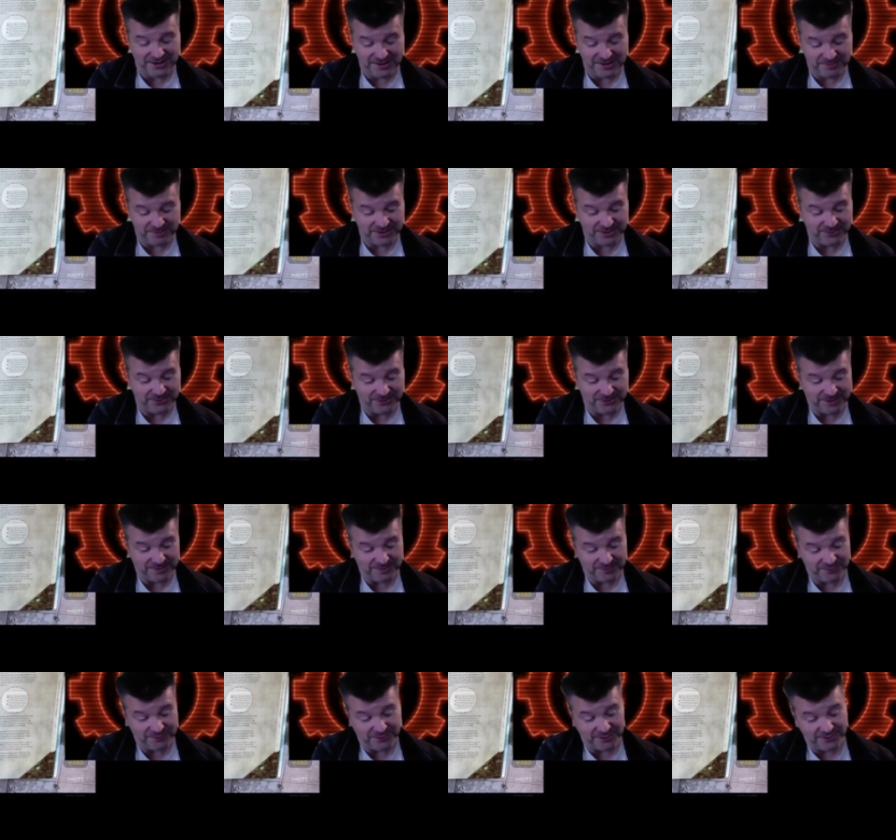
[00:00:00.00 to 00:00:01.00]
to play
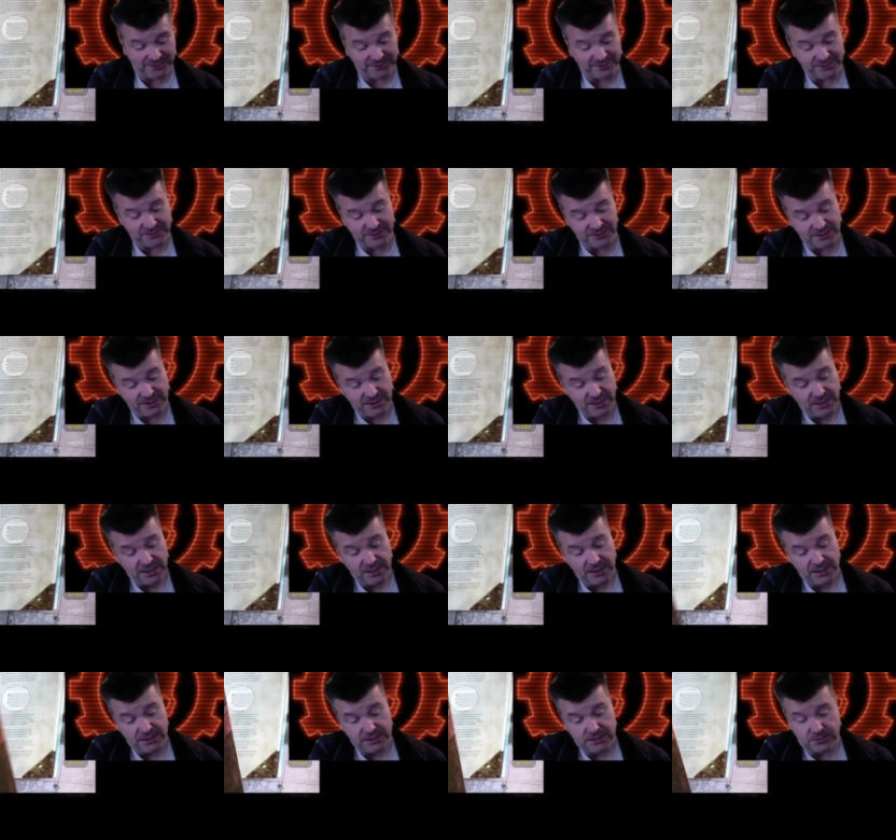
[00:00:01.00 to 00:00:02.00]
Warhammer 40,000.
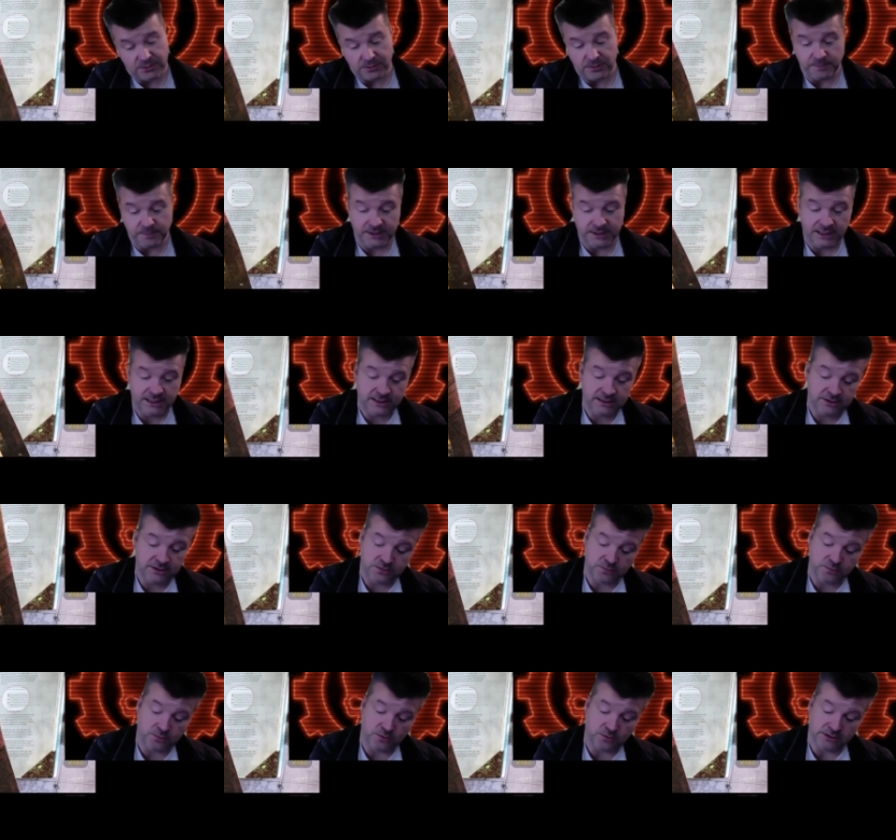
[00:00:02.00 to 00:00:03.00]
So at page
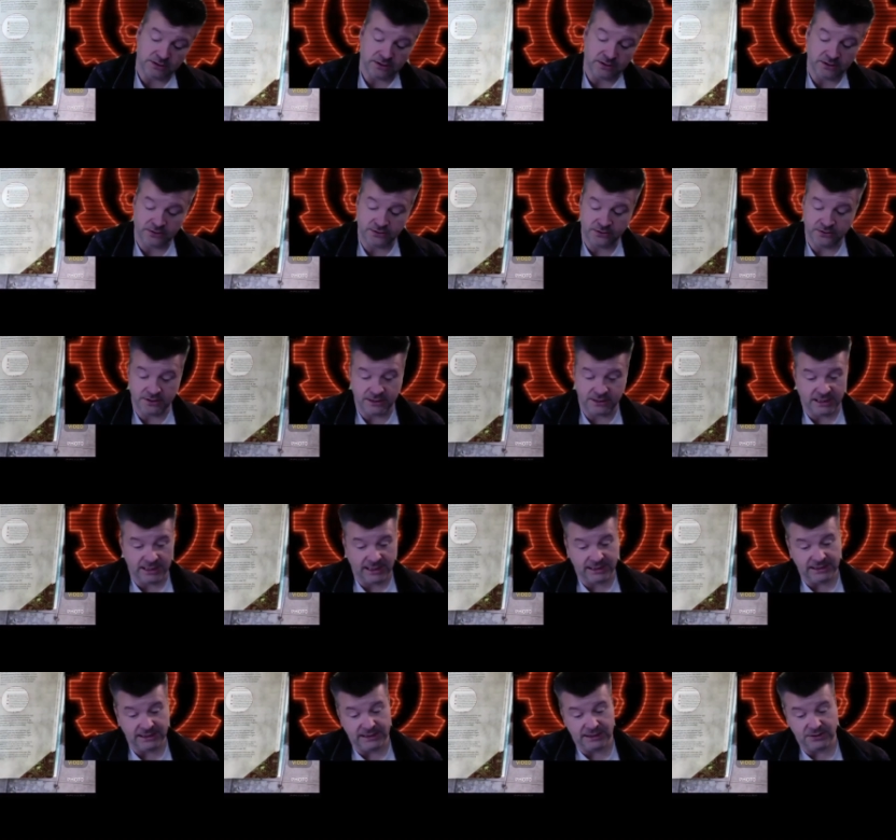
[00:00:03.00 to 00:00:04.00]

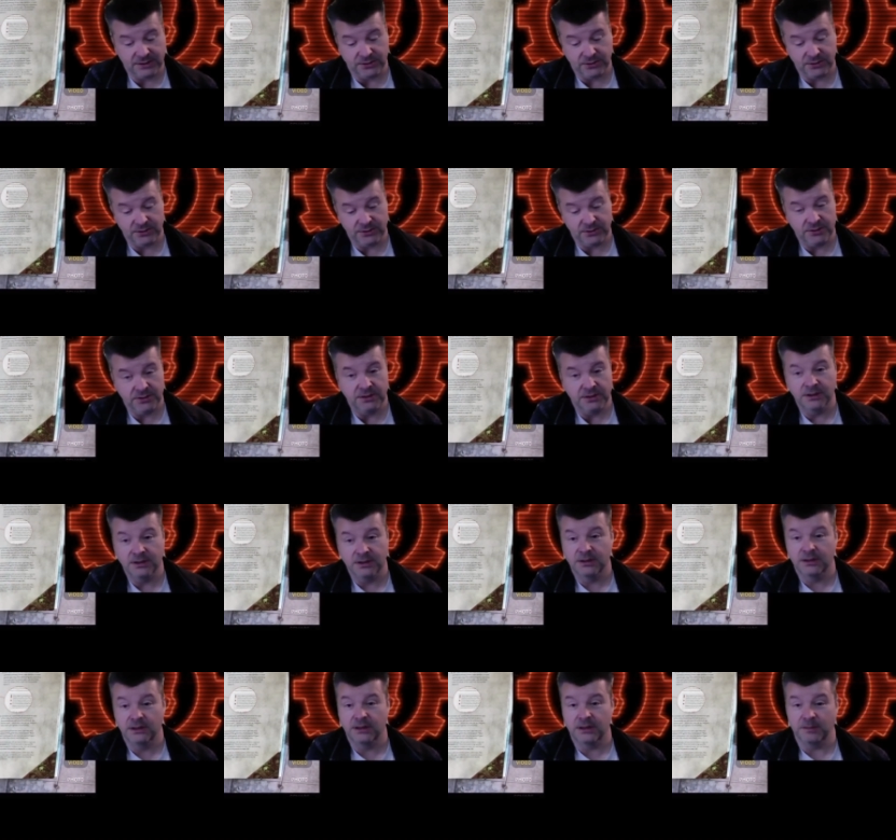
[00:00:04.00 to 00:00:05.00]
192,
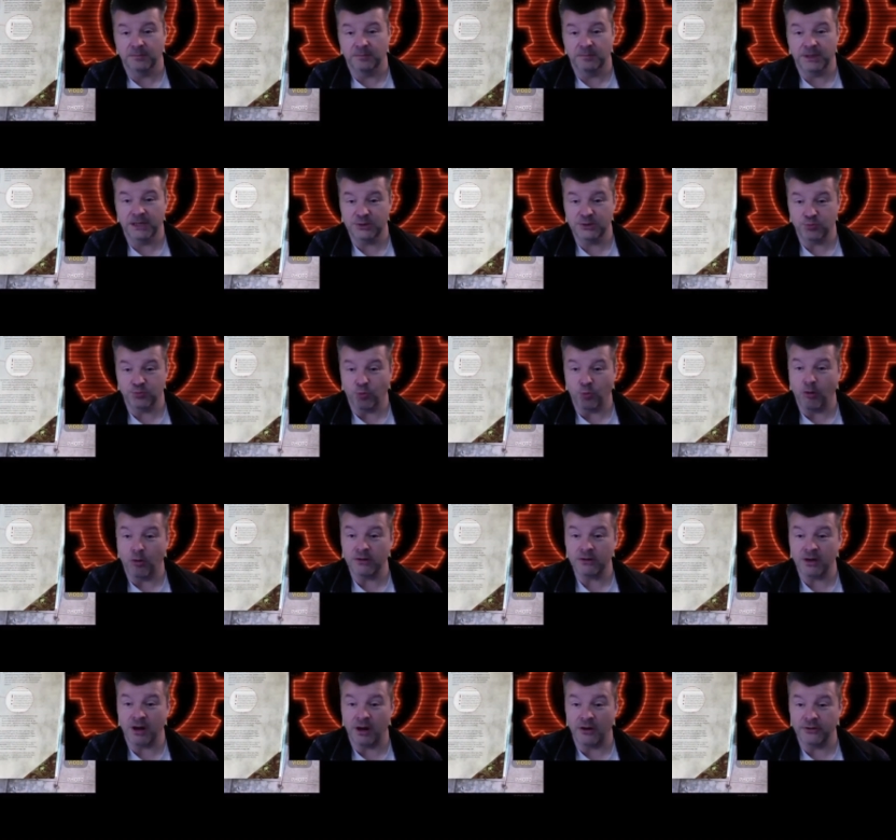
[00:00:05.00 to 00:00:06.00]
at page
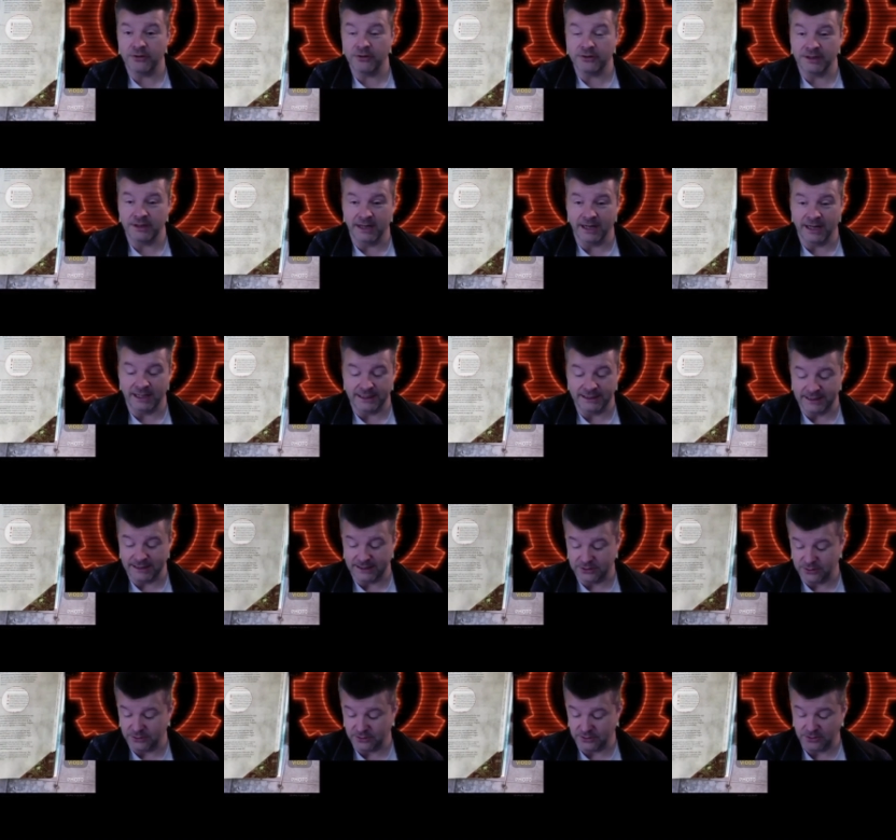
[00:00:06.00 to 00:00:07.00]

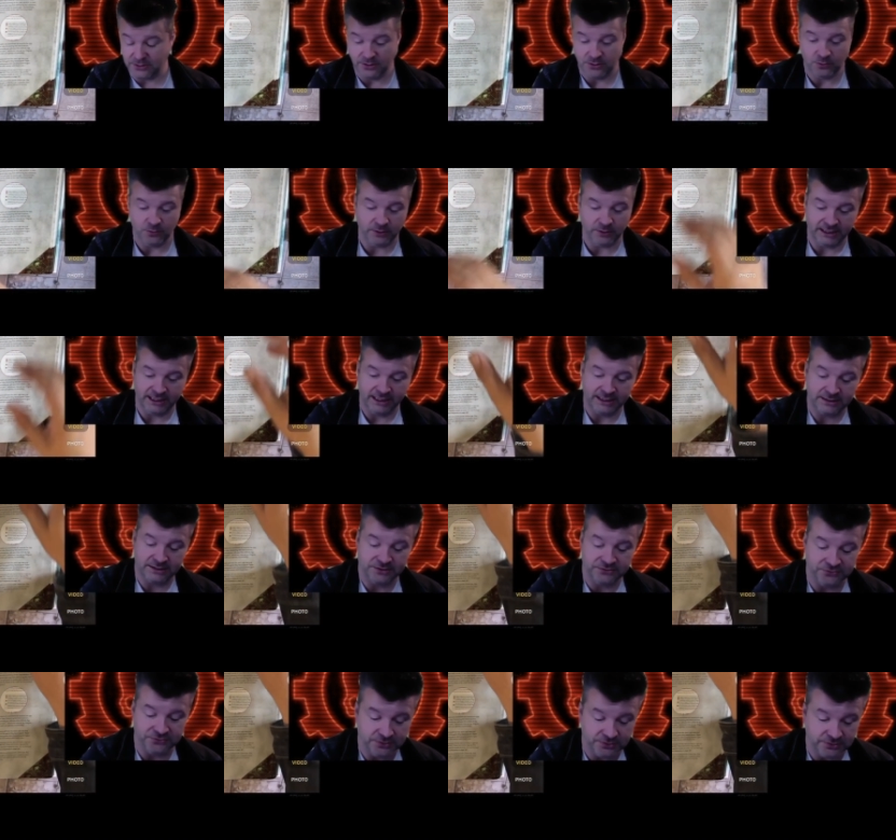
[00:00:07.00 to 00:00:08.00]
192, we get to
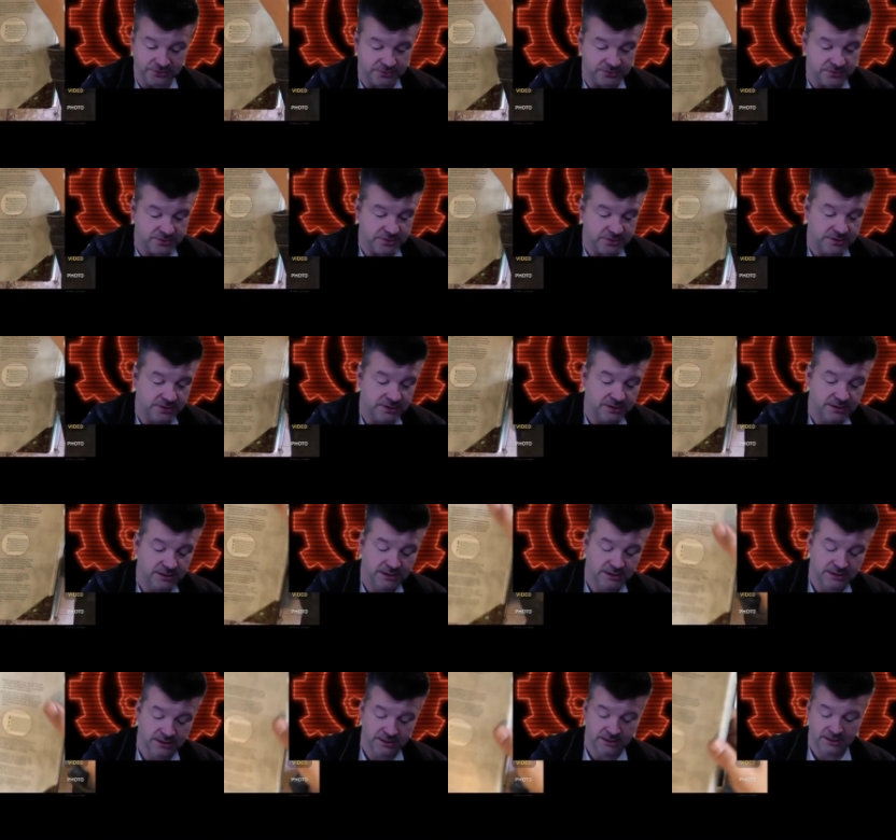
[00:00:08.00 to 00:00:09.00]
the rules.
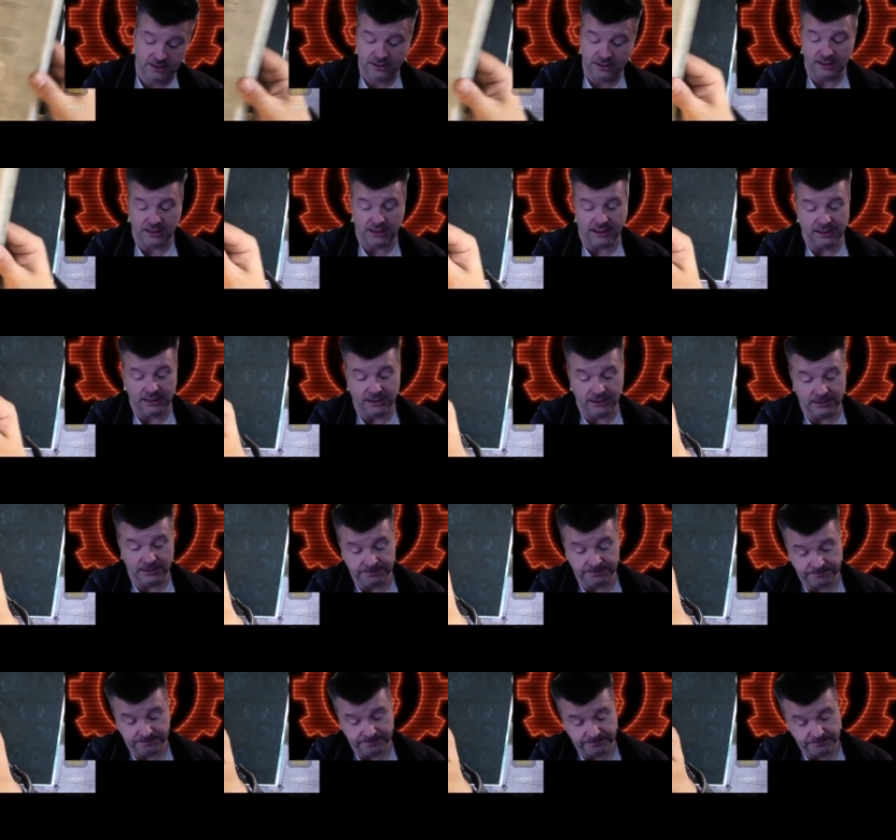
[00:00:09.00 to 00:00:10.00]

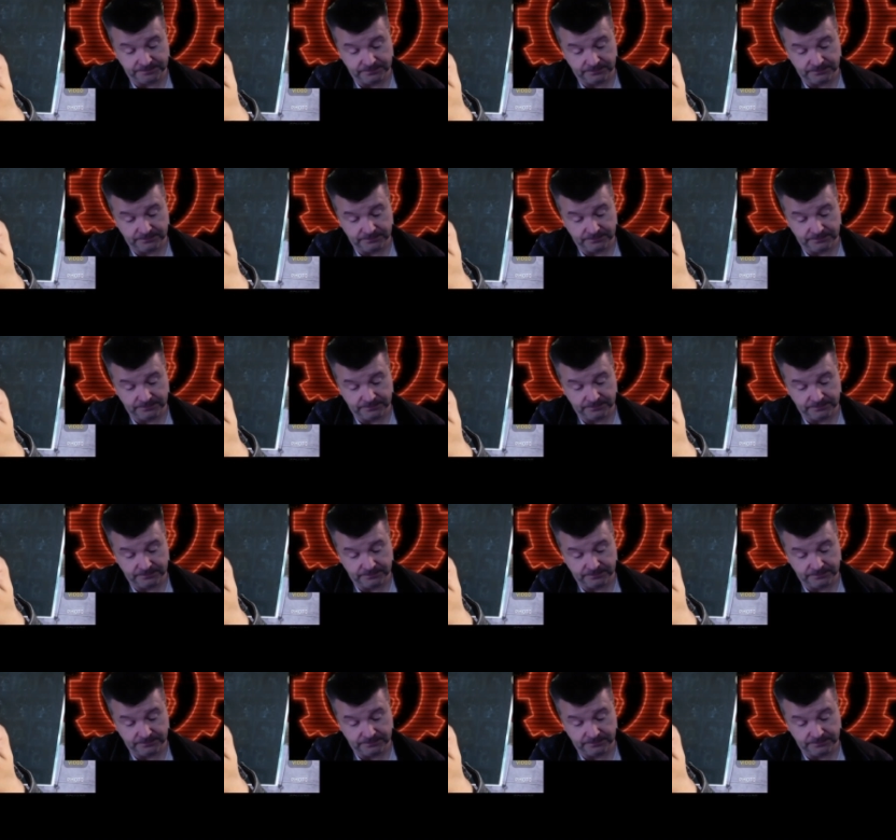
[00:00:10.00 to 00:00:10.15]
Um,